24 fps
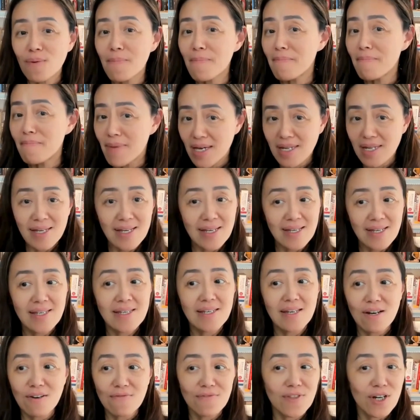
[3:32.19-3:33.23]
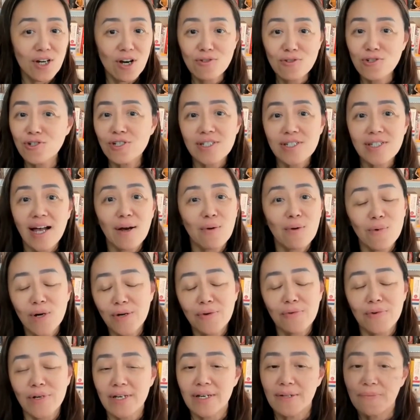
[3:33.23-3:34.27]
many of the coaches I
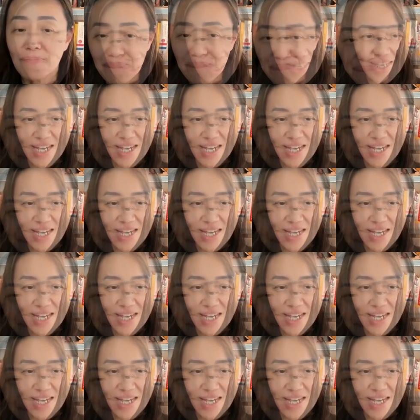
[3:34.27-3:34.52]
work with.